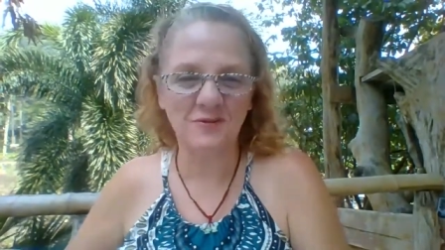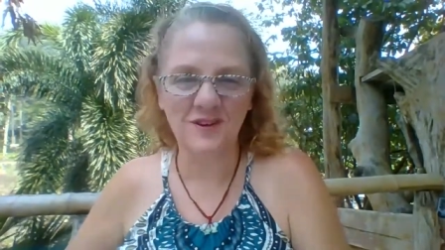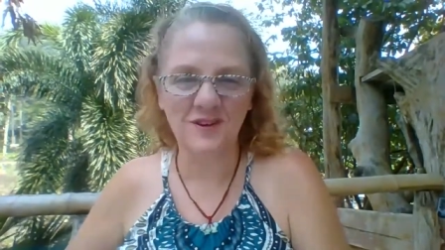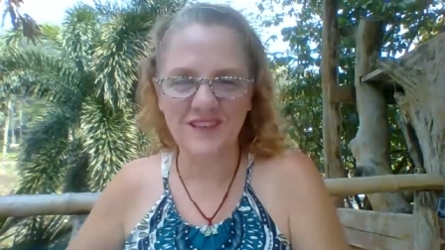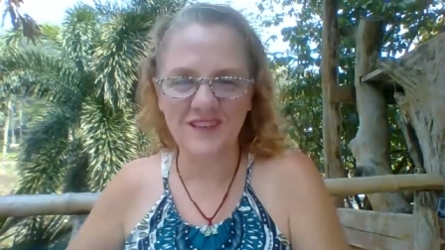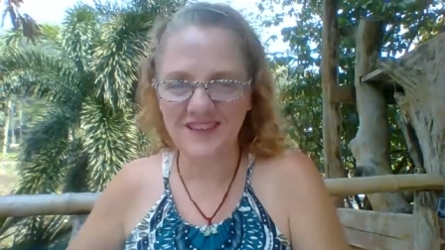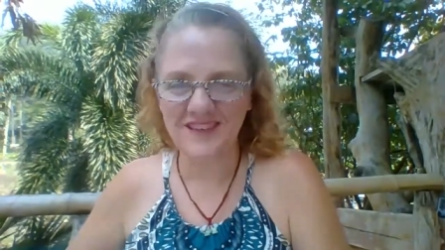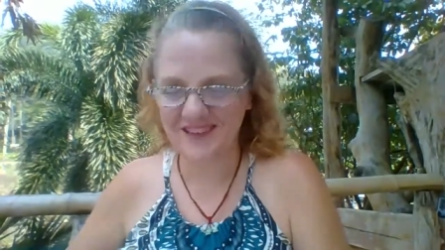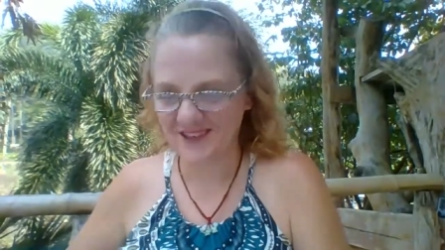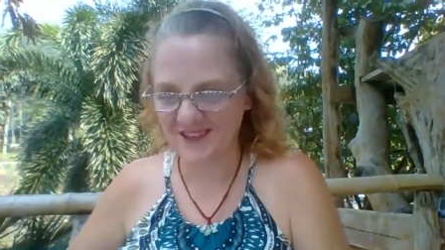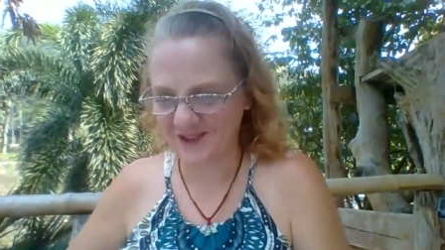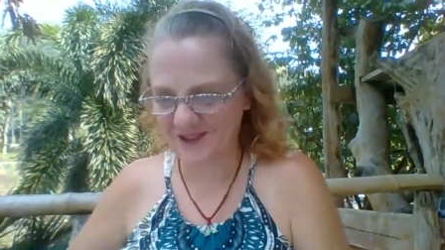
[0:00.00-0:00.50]

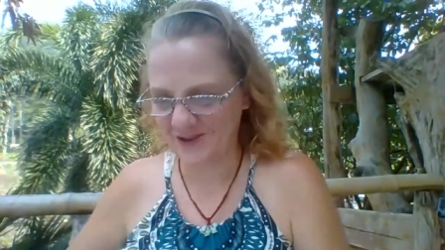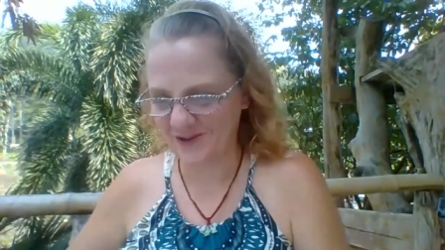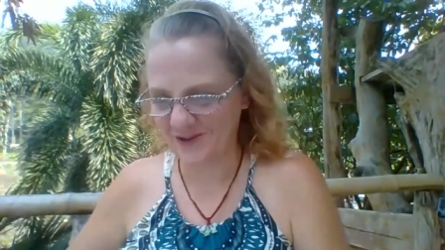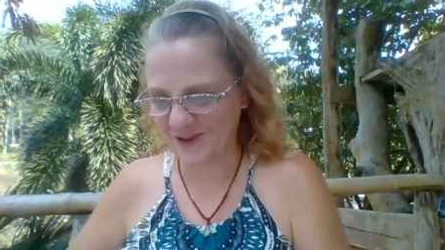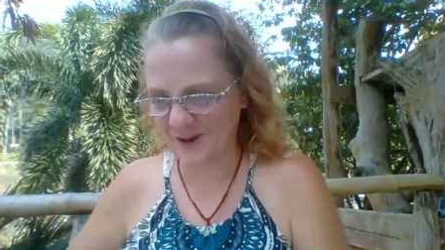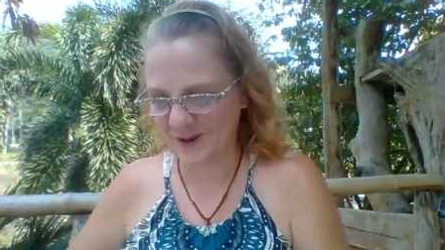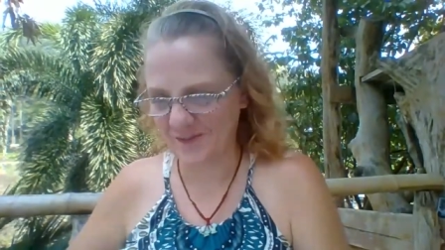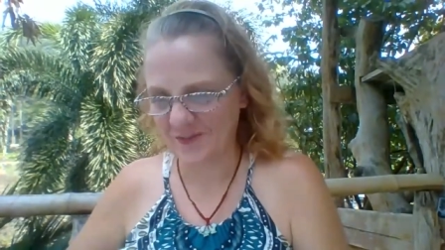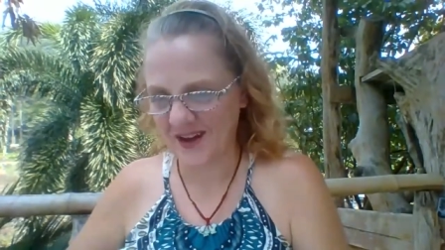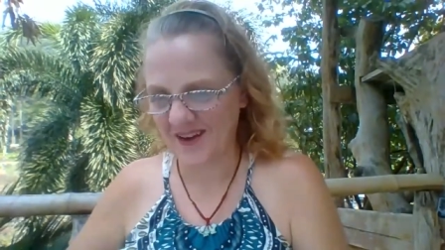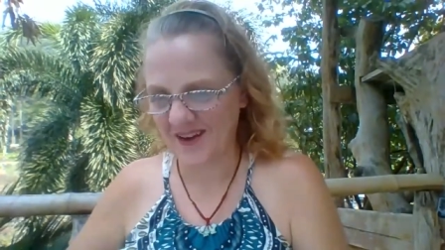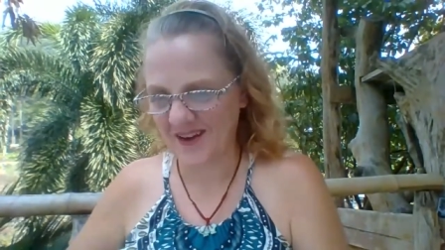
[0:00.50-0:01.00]
wanted to
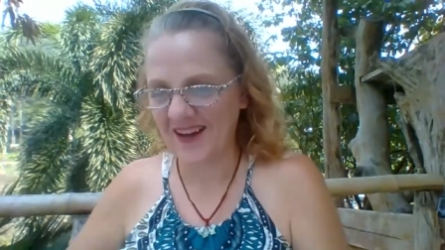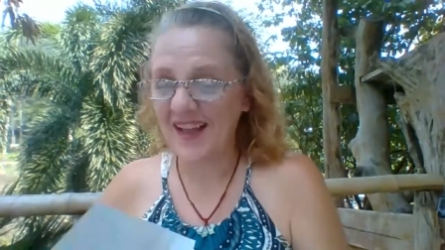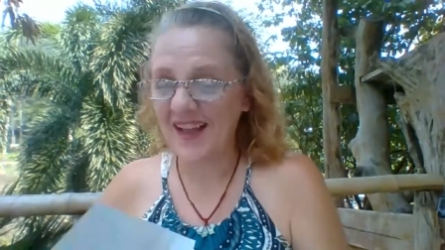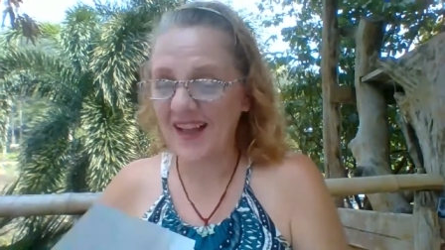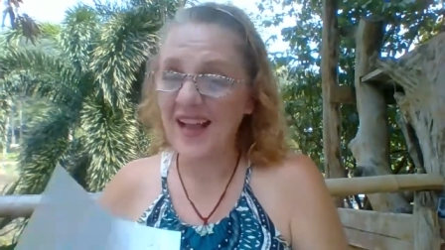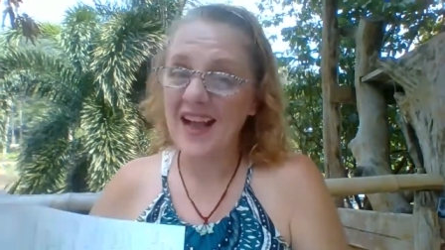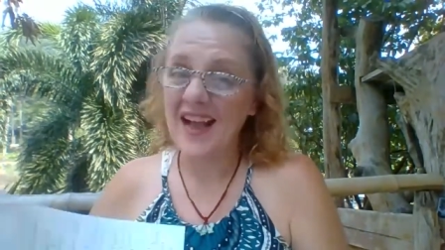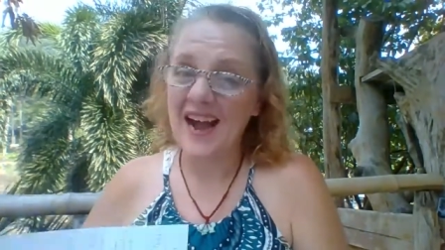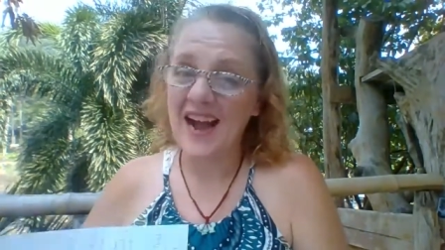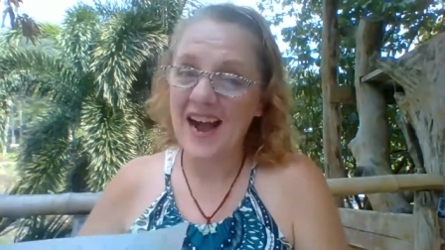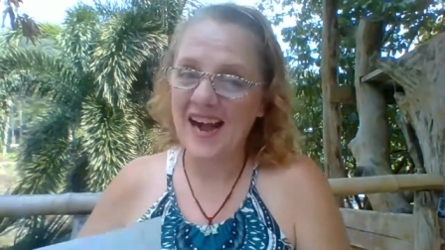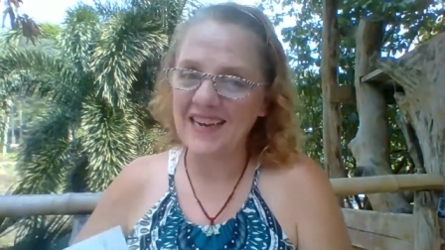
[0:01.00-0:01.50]
talk about,
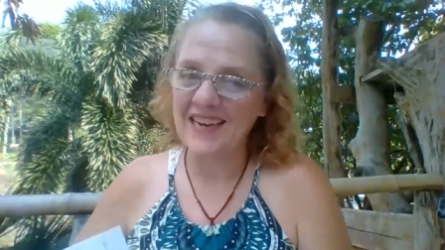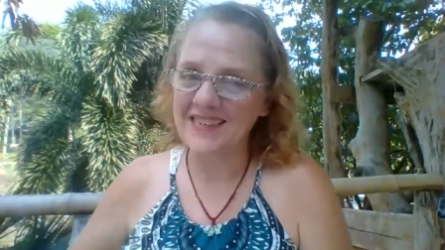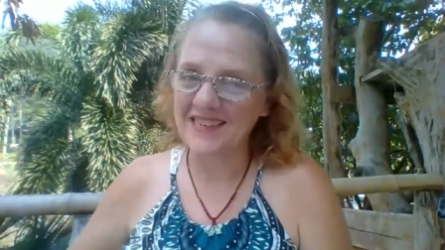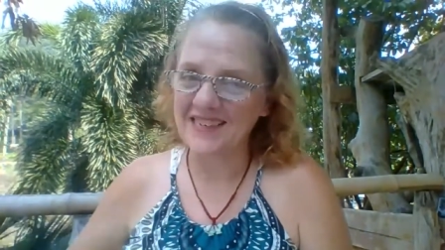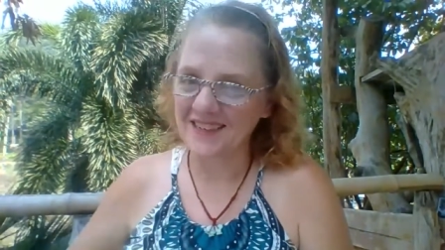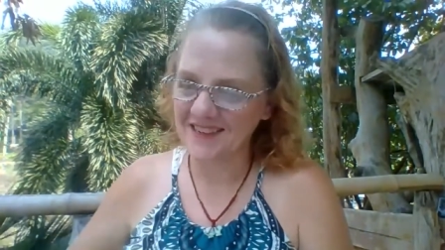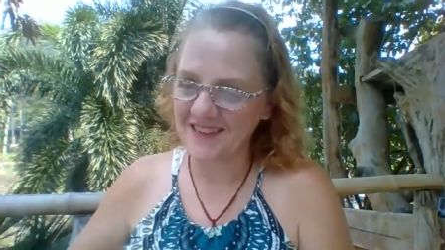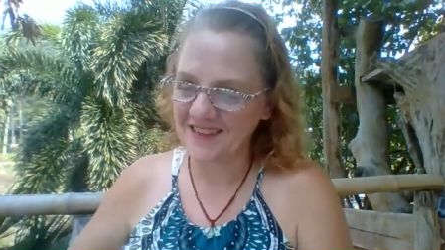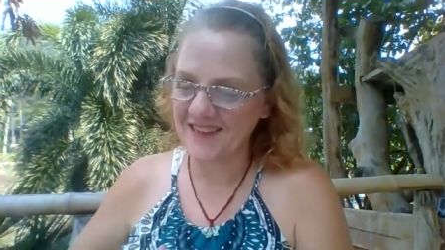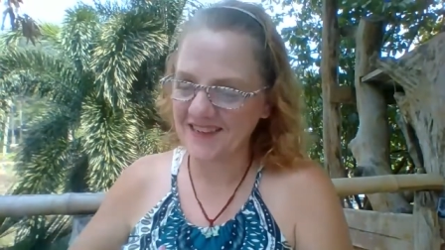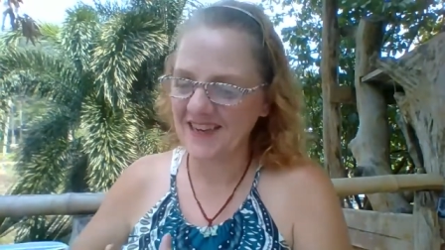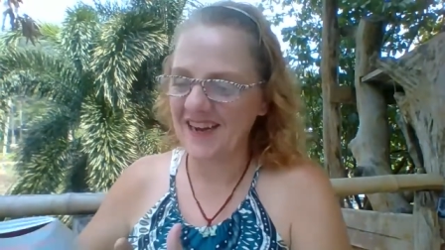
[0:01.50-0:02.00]
as
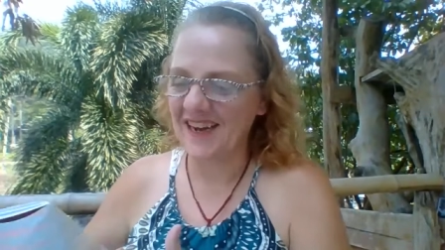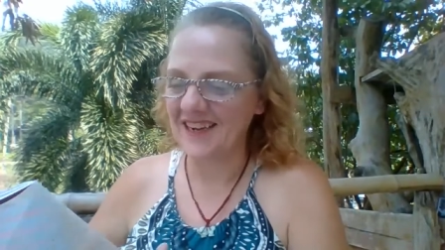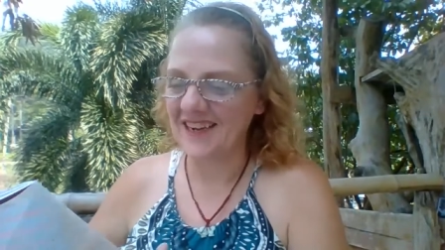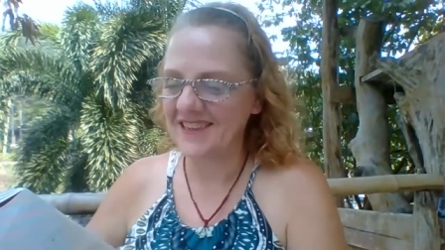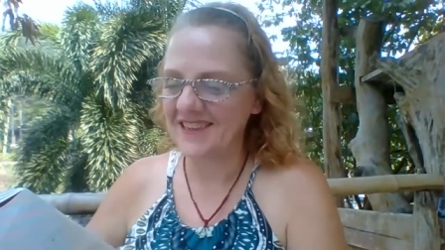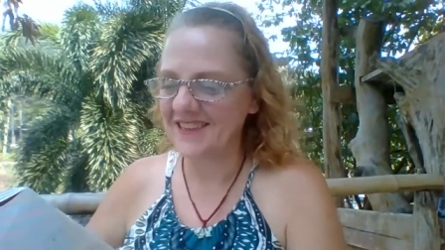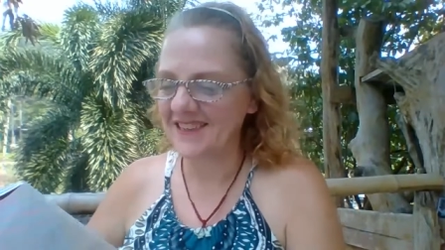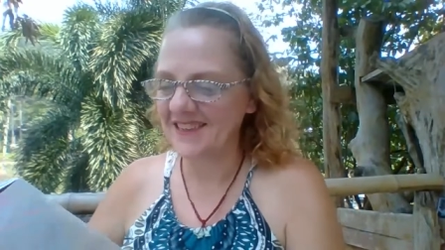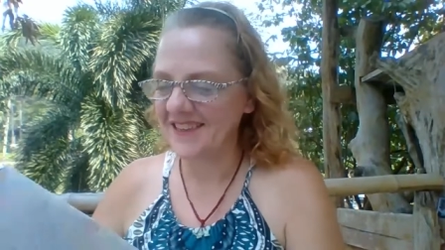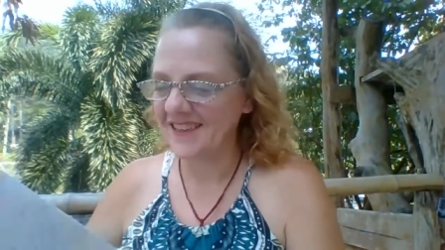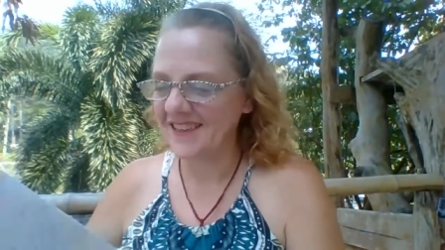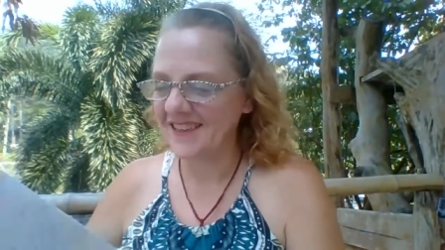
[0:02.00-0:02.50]
I
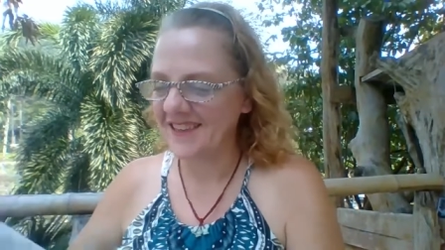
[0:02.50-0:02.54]
said,